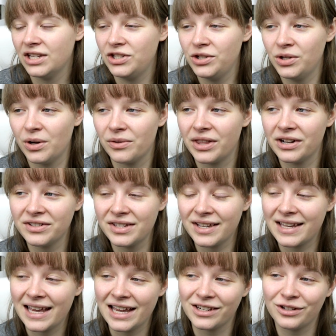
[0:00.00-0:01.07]
Did you know there's a
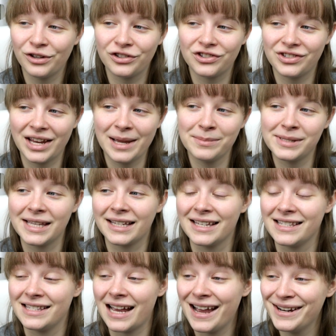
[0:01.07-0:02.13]
candle shaped like
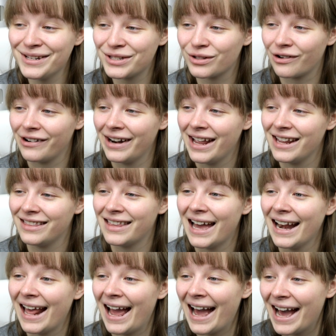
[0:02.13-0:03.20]
a dinosaur egg
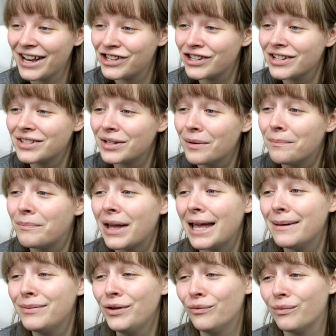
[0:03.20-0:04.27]
that hatches a
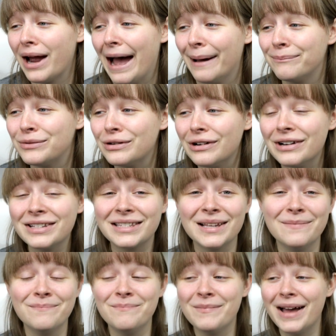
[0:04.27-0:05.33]
baby raptor as
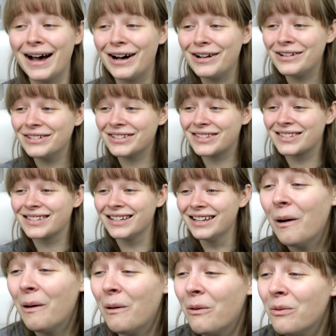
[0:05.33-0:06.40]
it melts?
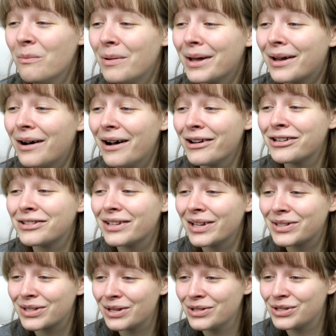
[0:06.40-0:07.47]
Oh my gosh,
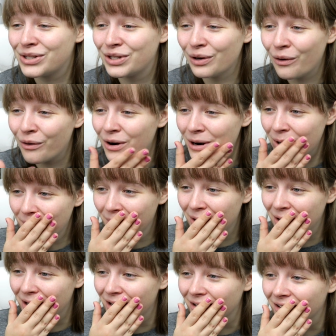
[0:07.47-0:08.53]
that's
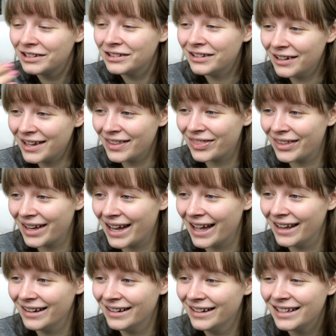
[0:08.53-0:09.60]
adorable. Look at
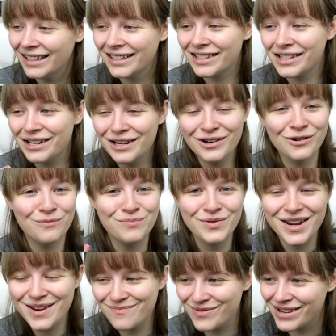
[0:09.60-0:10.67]
that. It's a little
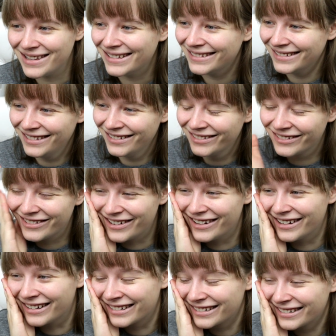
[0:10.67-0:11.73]
baby.
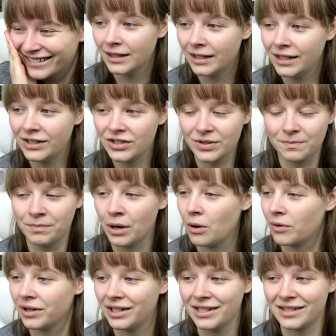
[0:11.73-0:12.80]
Aw. And he's just
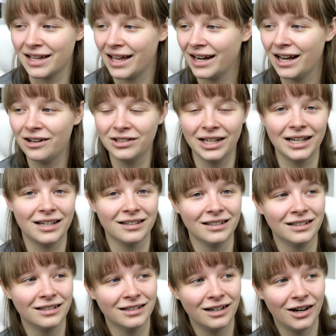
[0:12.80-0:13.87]
poking his head out like,
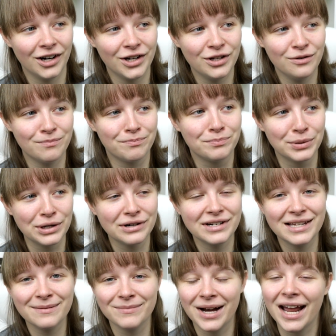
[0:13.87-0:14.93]
are you
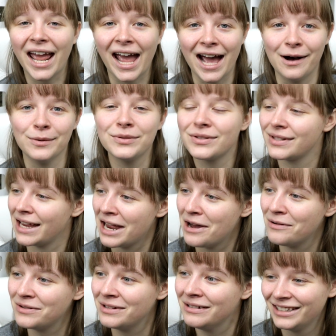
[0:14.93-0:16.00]
burning my house
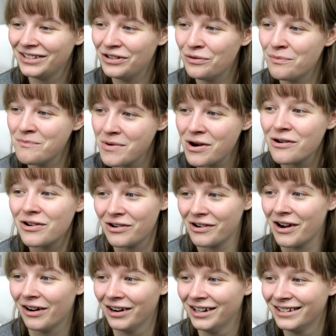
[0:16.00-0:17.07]
down? You
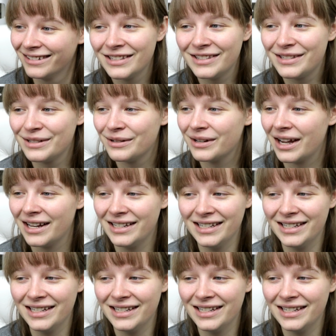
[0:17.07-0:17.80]
murderer. Dude, I